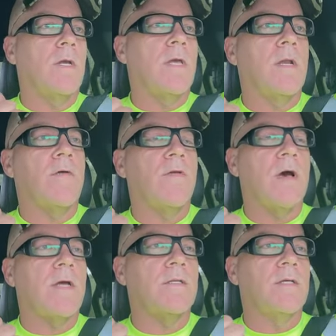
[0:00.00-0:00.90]
And I've
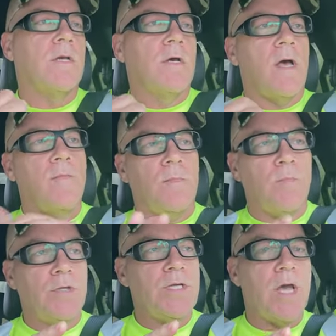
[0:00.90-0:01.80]
got, I
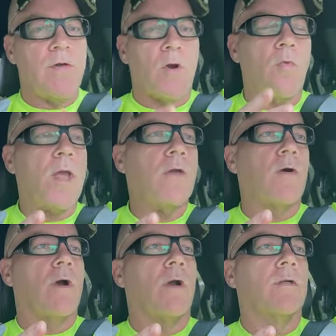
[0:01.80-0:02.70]
put together a rate
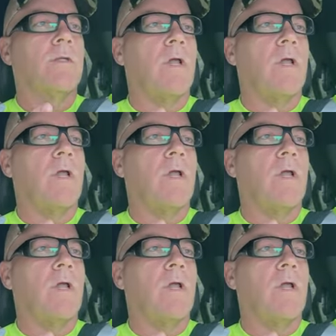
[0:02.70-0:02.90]
card.